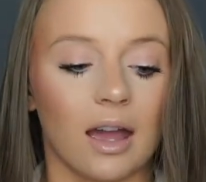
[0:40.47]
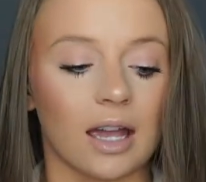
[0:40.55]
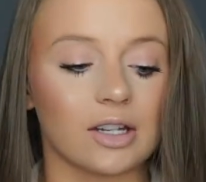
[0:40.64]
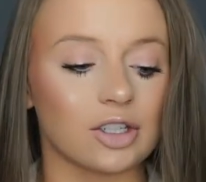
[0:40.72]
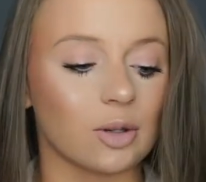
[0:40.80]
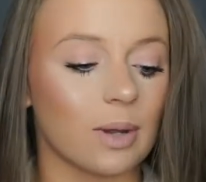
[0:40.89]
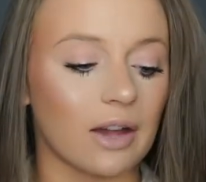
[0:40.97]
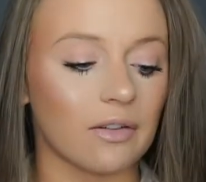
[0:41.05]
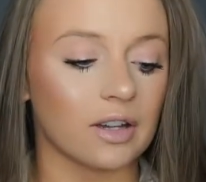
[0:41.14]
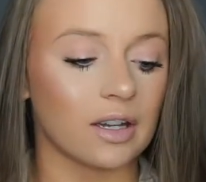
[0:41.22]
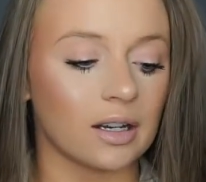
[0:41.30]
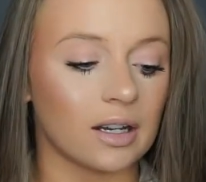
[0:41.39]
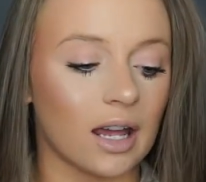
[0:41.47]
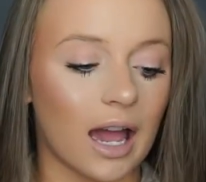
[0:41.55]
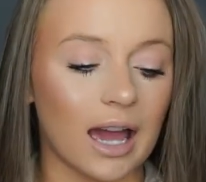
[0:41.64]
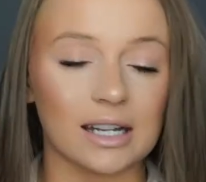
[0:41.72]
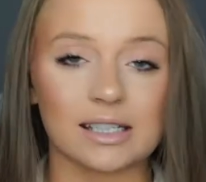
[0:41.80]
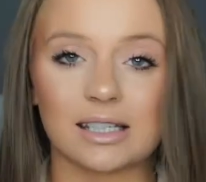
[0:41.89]
I do have an
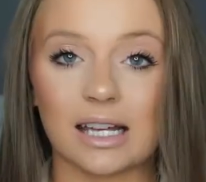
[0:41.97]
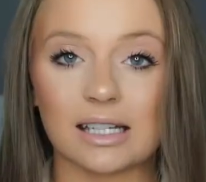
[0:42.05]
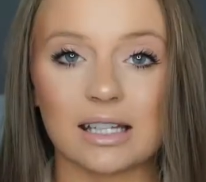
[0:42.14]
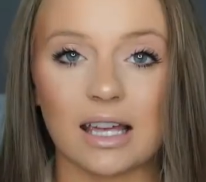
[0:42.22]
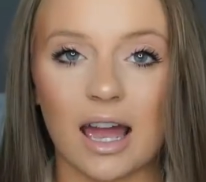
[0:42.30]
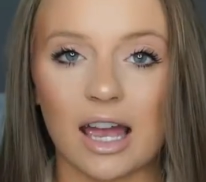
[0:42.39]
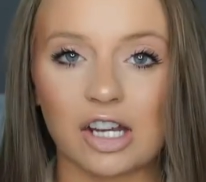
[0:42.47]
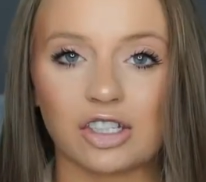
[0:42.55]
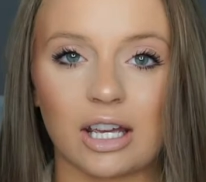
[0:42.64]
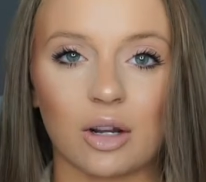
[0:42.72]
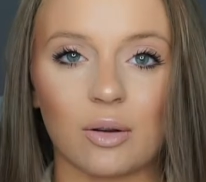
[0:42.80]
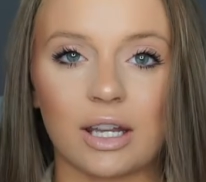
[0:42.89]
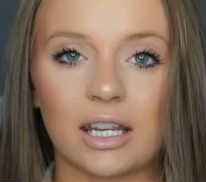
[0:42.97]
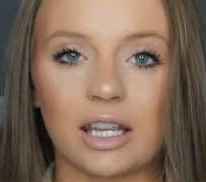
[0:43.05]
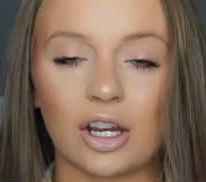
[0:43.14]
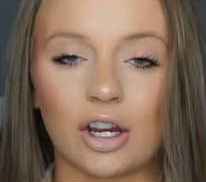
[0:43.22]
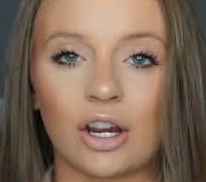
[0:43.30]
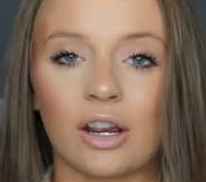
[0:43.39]
Anastasia eyeshadow in
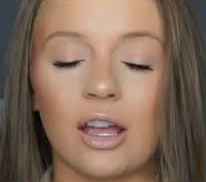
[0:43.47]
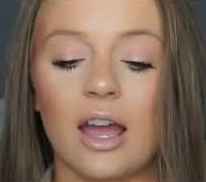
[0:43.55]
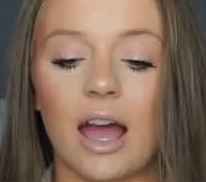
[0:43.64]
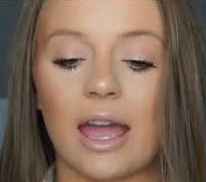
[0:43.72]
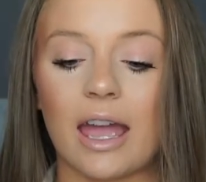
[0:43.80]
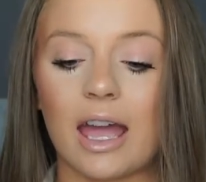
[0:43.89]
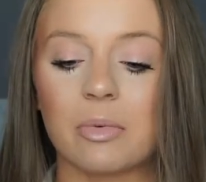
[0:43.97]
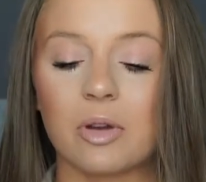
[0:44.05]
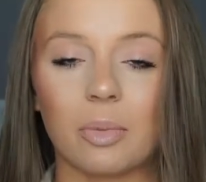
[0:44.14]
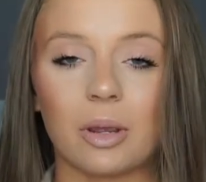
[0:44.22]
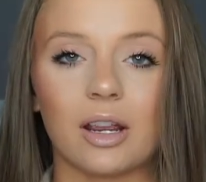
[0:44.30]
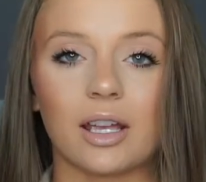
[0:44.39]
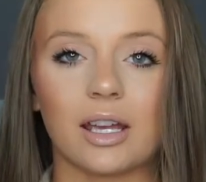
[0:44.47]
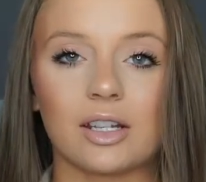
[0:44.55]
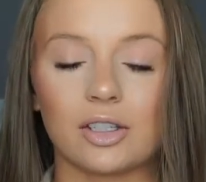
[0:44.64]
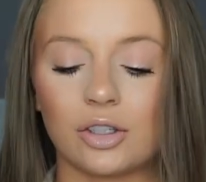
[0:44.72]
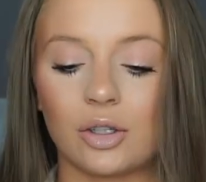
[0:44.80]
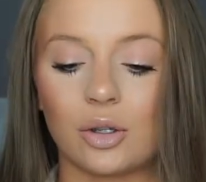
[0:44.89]
here. I am comparing
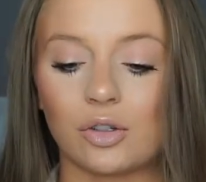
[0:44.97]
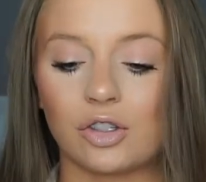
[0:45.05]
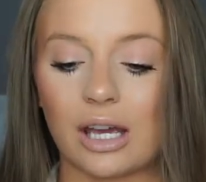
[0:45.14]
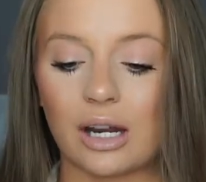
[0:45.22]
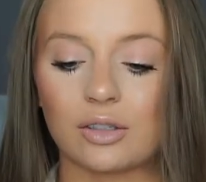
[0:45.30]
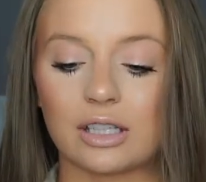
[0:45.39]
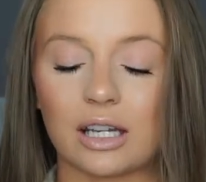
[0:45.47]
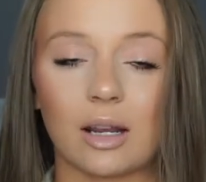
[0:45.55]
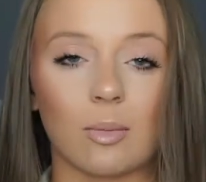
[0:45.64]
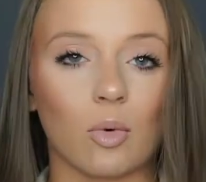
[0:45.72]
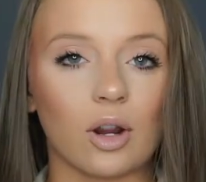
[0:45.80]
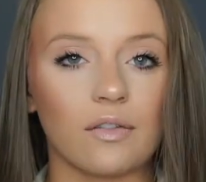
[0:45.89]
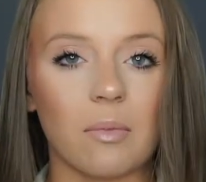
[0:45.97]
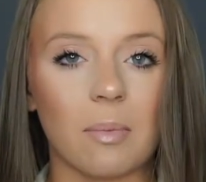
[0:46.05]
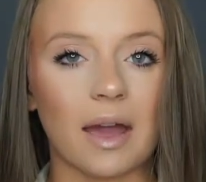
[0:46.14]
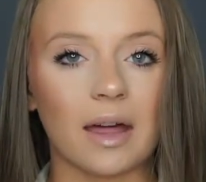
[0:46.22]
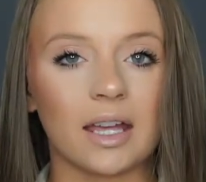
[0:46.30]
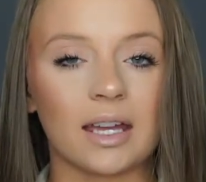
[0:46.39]
it to shadows in a Morphe
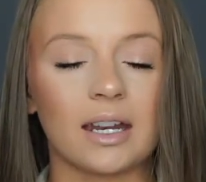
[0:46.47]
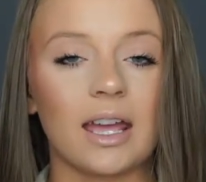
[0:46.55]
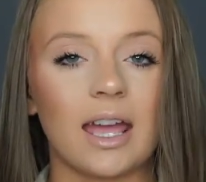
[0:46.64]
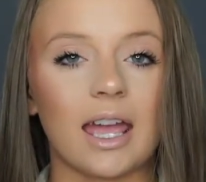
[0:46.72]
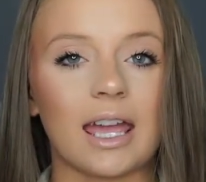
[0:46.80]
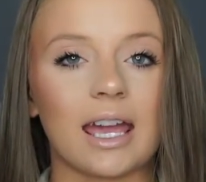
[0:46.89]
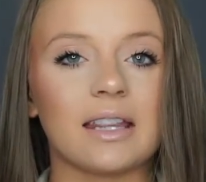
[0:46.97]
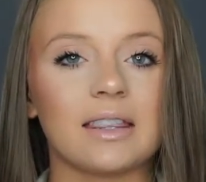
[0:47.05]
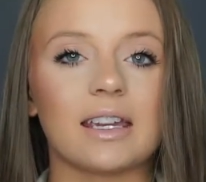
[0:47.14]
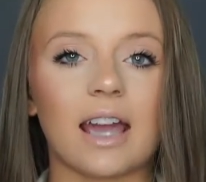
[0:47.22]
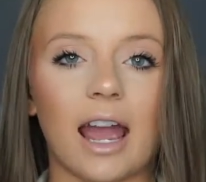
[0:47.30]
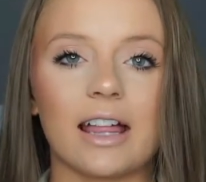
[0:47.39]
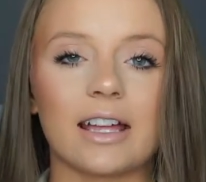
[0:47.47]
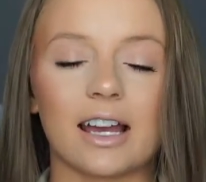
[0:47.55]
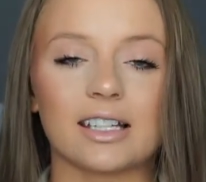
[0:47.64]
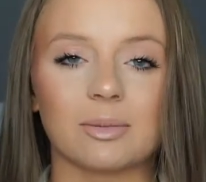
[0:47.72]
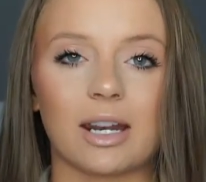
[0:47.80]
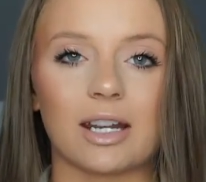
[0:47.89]
palette and the KYLIE
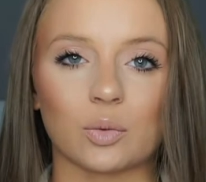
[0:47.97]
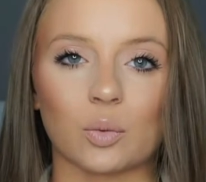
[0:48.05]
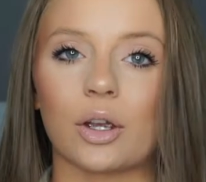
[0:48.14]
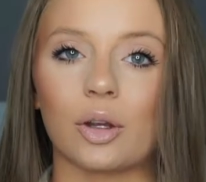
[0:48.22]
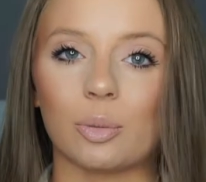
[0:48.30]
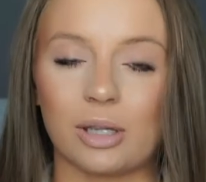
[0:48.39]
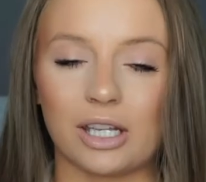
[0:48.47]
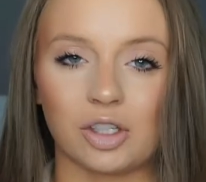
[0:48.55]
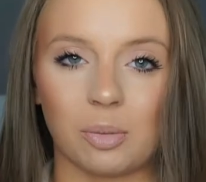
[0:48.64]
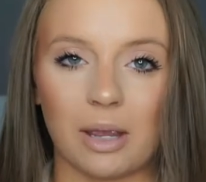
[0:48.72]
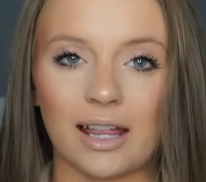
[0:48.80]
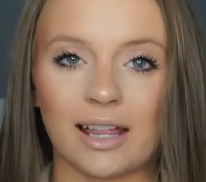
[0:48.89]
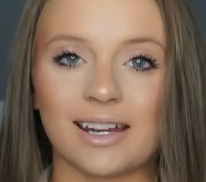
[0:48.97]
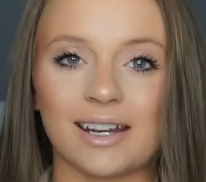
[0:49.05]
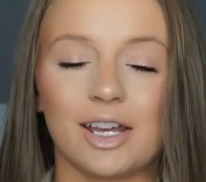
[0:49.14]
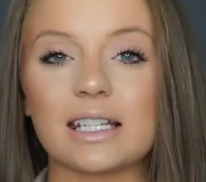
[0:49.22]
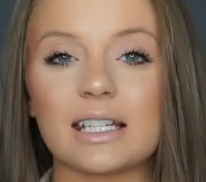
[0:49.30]
Cosmetics Royal Peach palette.